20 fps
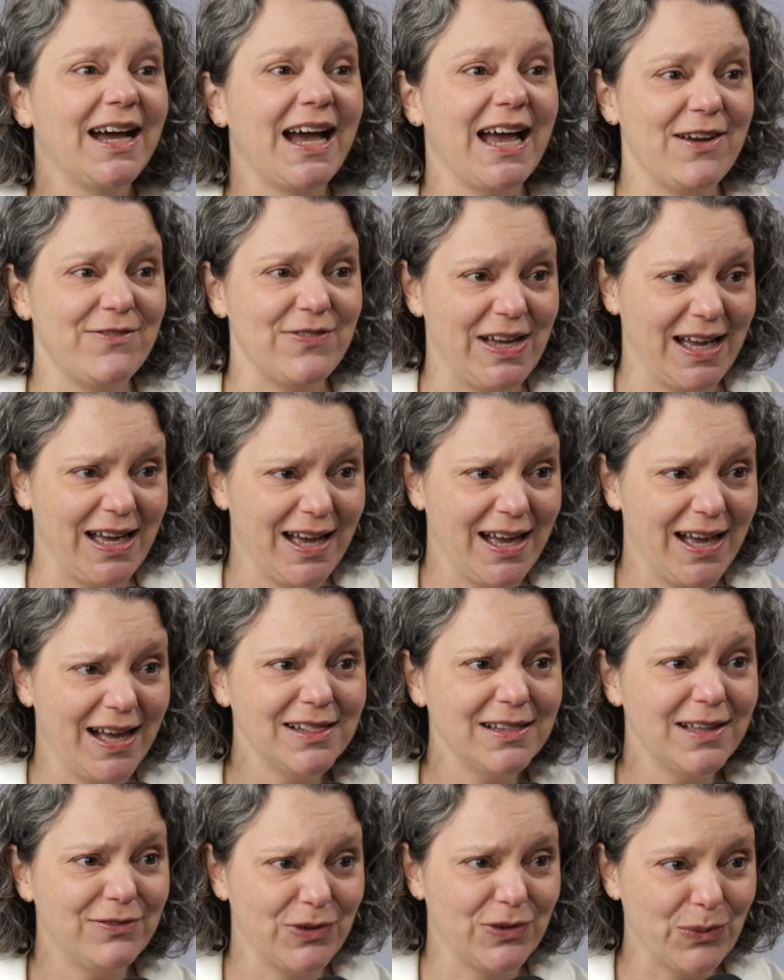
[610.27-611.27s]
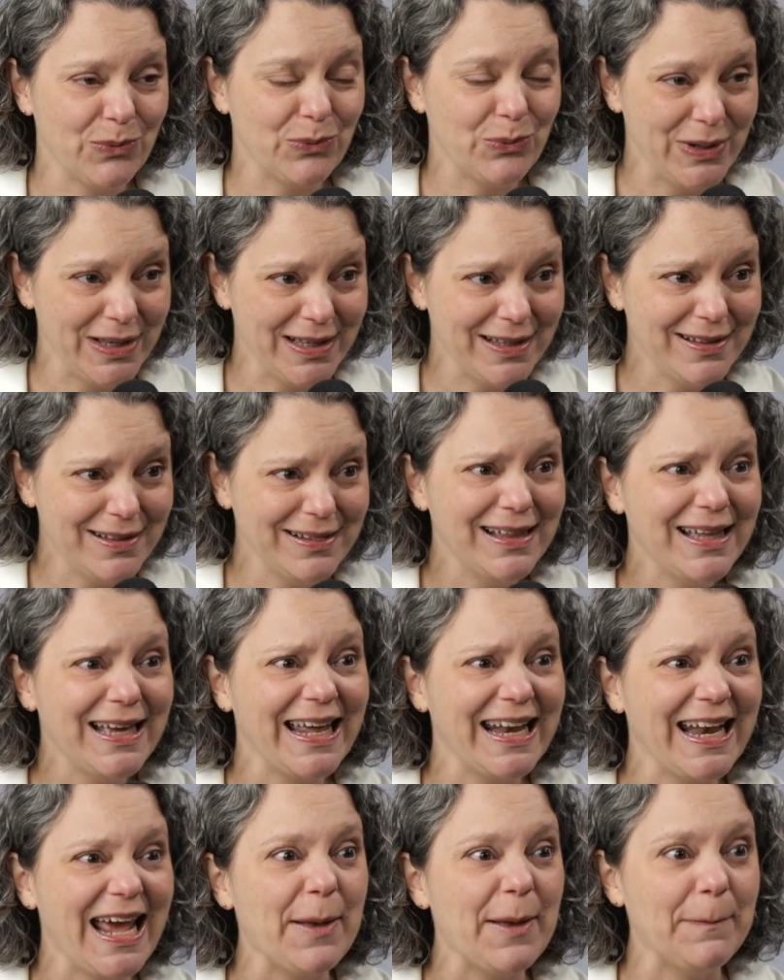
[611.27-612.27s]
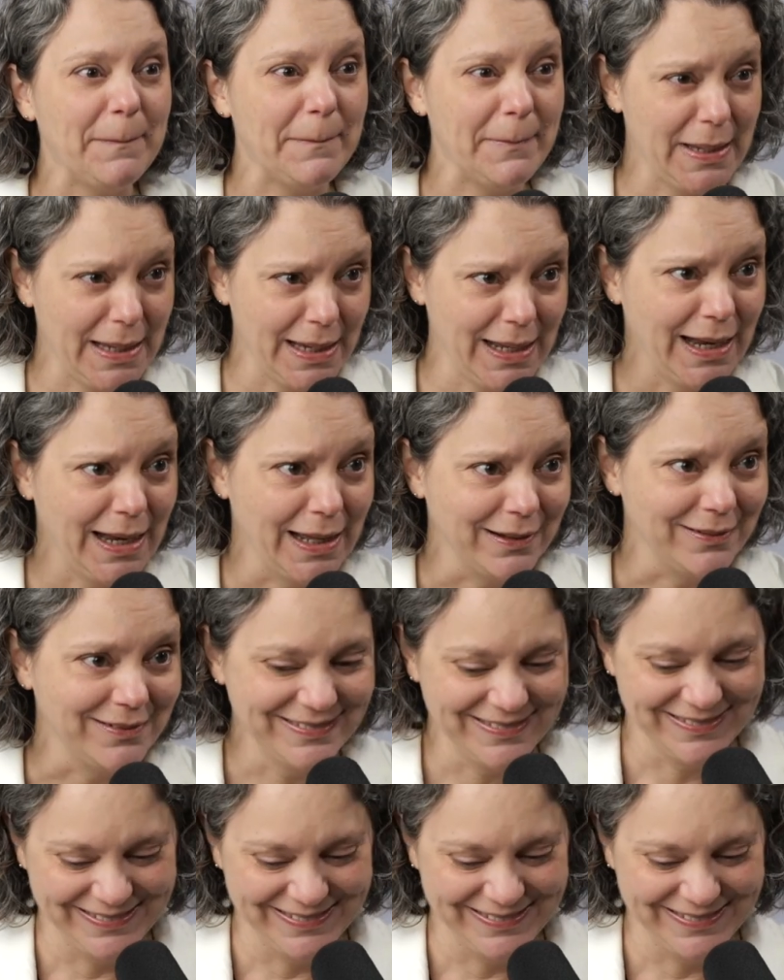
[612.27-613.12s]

I have a hell of a will, and I mean it.